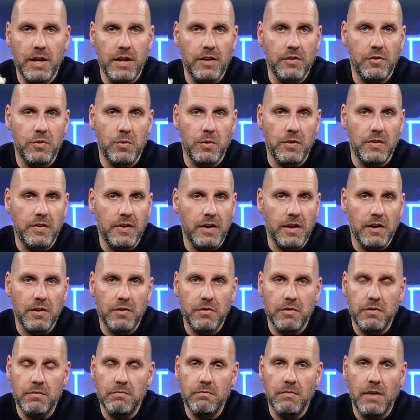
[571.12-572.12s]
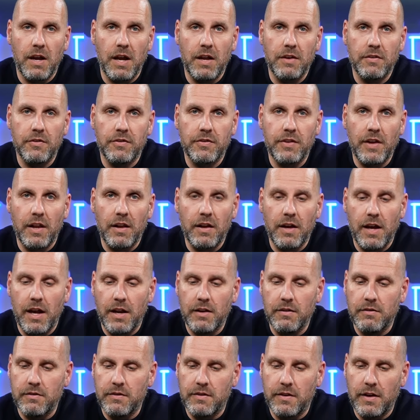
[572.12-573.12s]
it into a dealer and sell it.
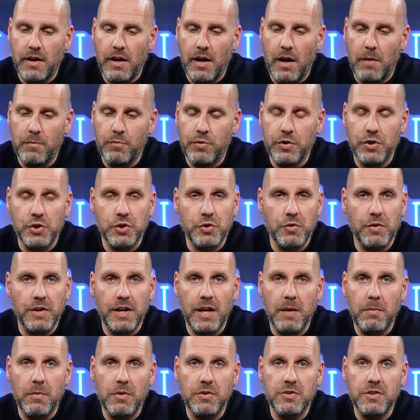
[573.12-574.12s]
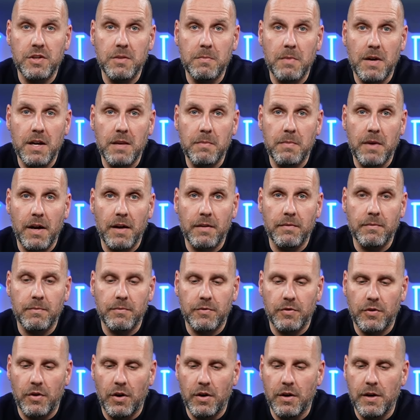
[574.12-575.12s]
And I'm pretty sure you get most of your money back.
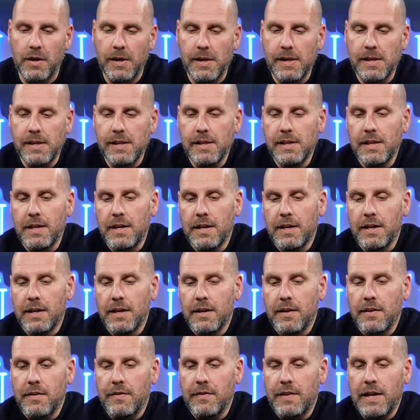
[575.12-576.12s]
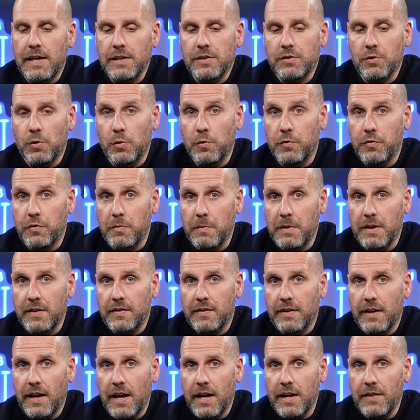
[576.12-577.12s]
So that's all for me
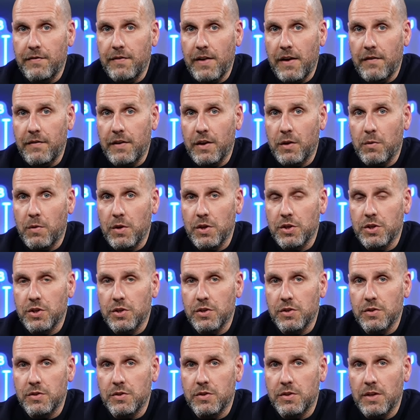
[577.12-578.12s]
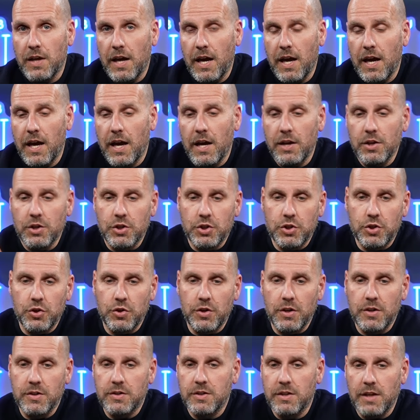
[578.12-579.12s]
today. If you have any questions,
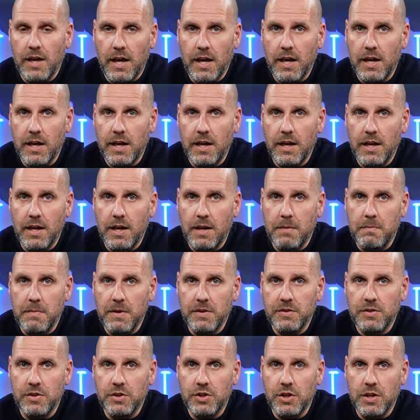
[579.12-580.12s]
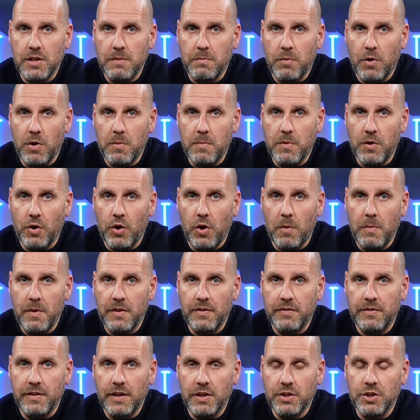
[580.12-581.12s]
shoot us a message at the bottom of the
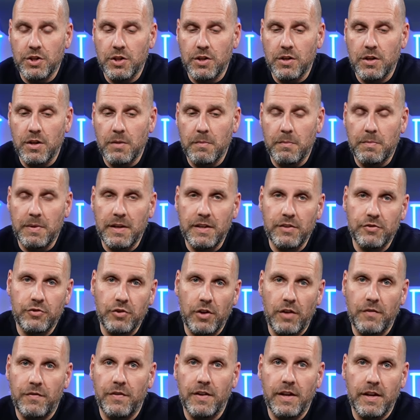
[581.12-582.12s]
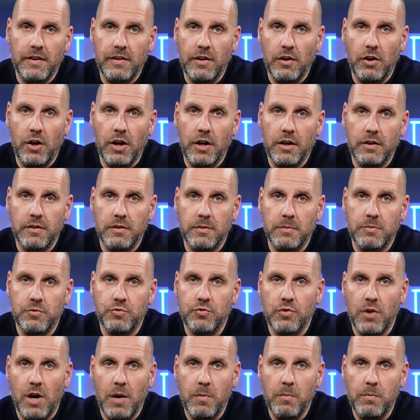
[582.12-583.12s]
comments section. Please don't forget to like and
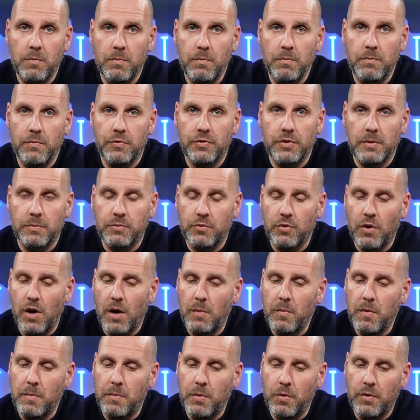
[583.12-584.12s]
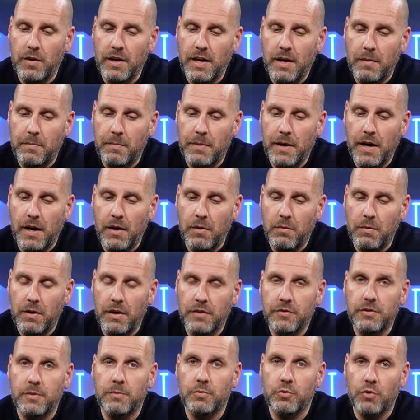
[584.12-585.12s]
subscribe. We're building up our
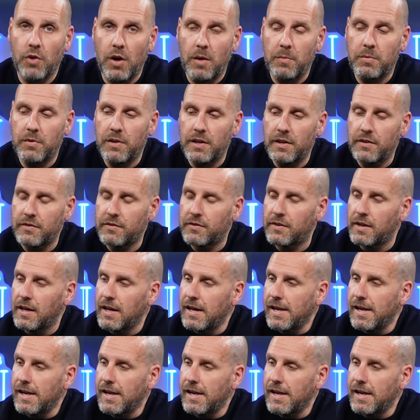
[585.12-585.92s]
subscriber list.